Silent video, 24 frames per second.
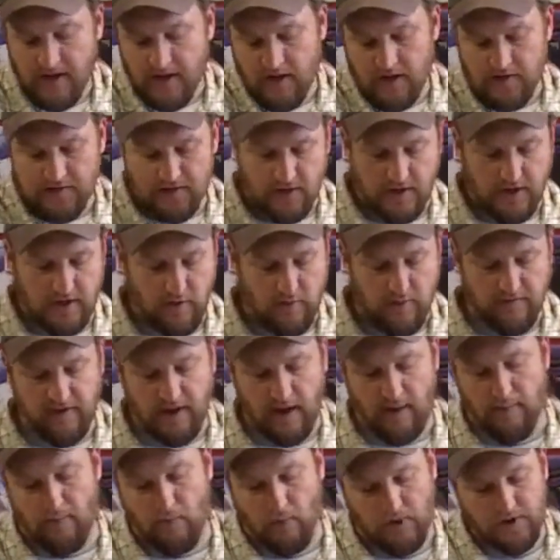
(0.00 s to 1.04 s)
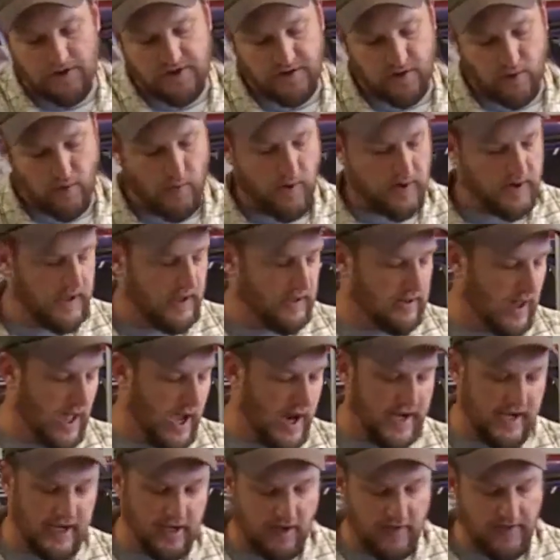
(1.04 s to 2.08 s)
So, you know, we've got a moisture wicking
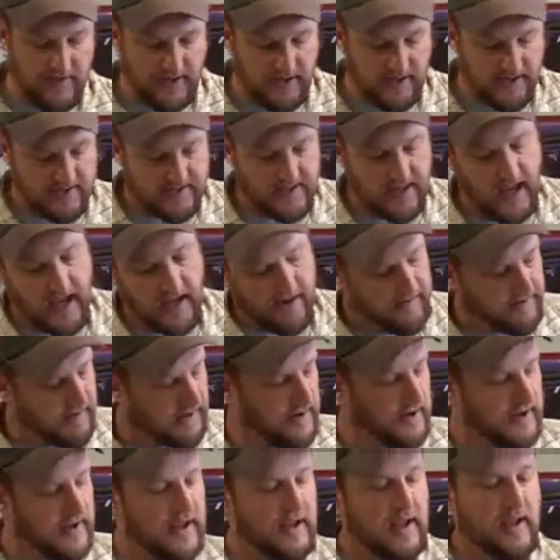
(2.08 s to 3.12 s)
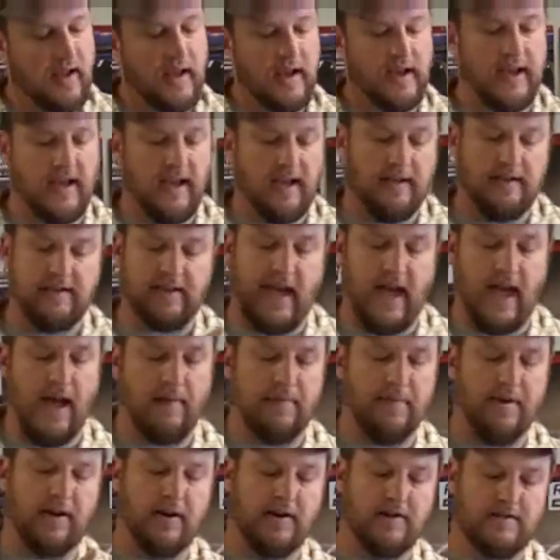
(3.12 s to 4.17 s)
lining on the inside of it. Again,
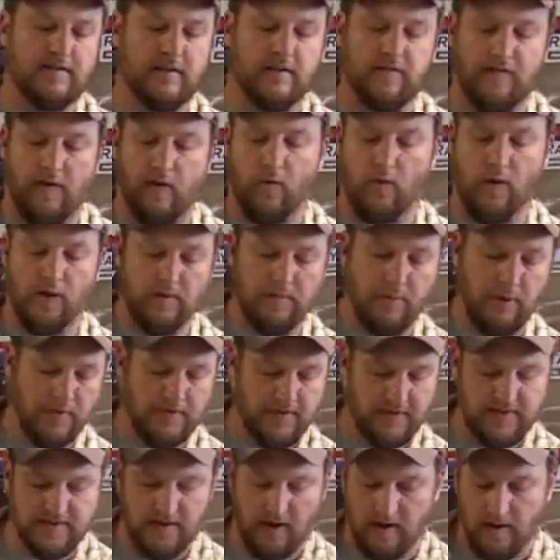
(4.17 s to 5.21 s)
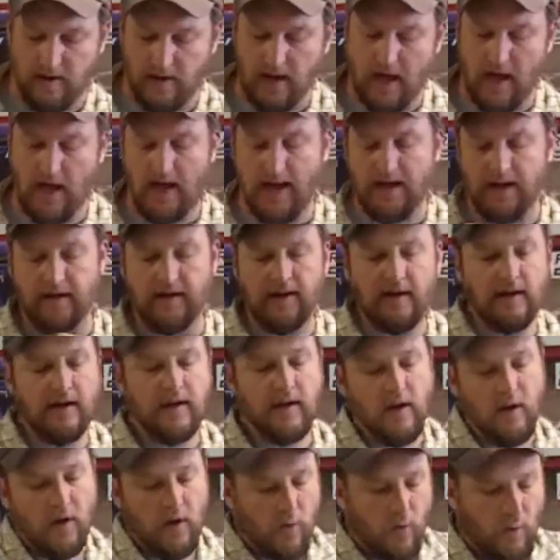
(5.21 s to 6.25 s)
tab here, so if I wanted to put this on a line
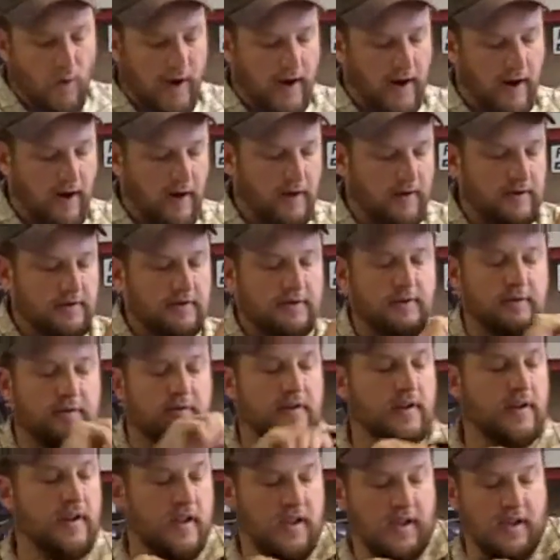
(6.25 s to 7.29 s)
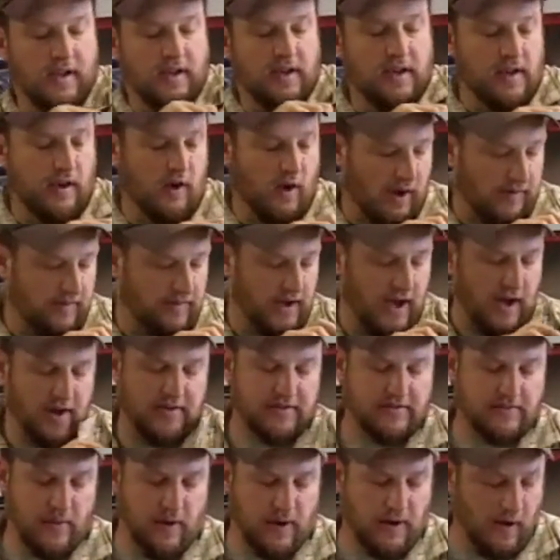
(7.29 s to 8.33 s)
where, you know, I've got a
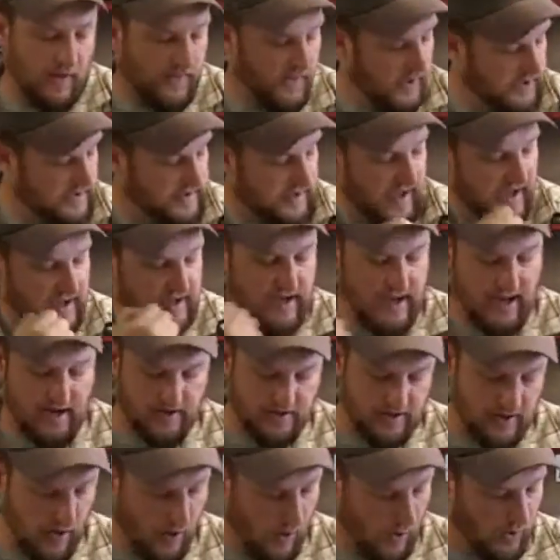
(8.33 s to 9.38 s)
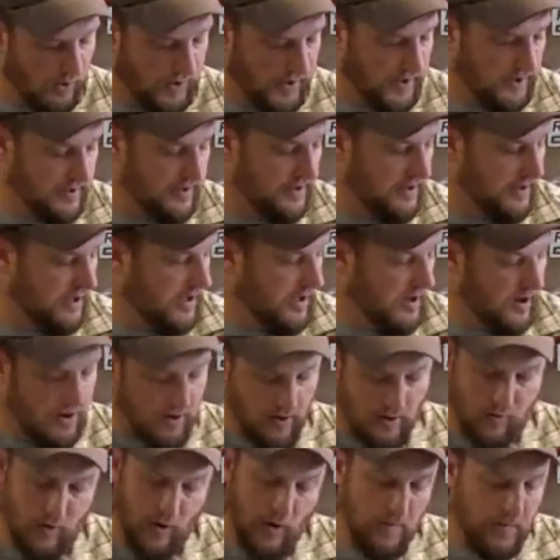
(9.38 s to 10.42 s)
string on this that I can actually hold it,
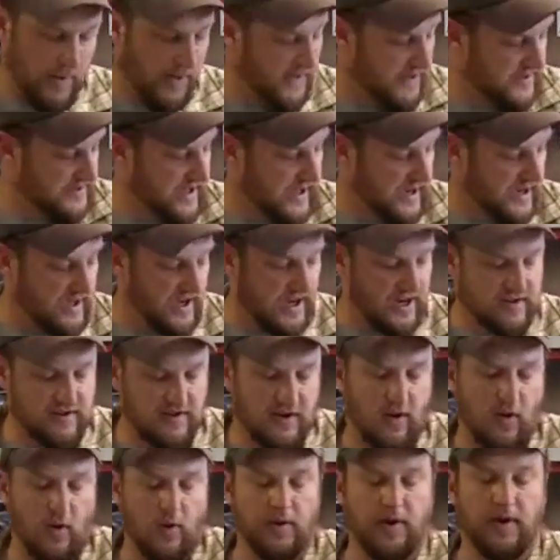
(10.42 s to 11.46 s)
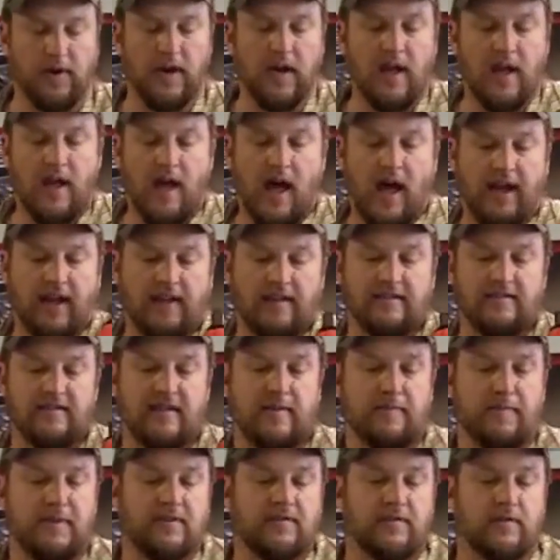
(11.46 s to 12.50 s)
or rope on this that I can actually hold it, I can
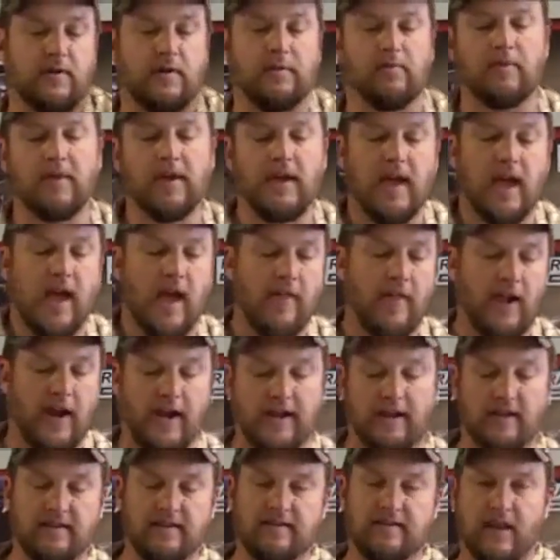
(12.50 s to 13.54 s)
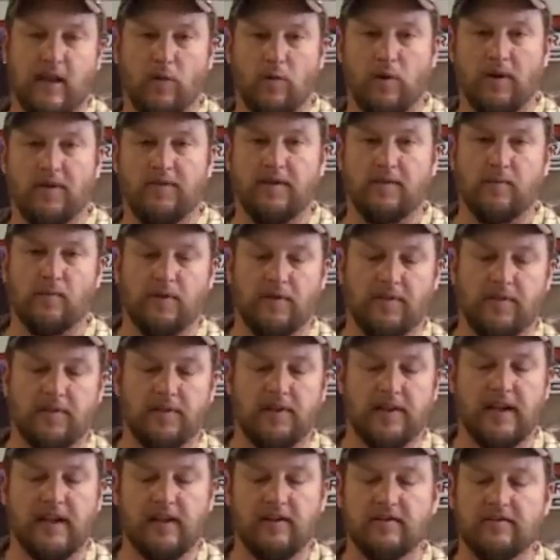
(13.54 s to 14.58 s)
slip it to him, and then I can stay with him with the
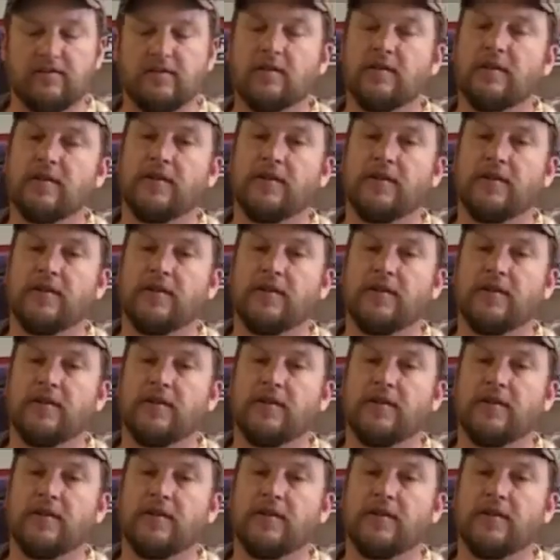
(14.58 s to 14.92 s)
leash,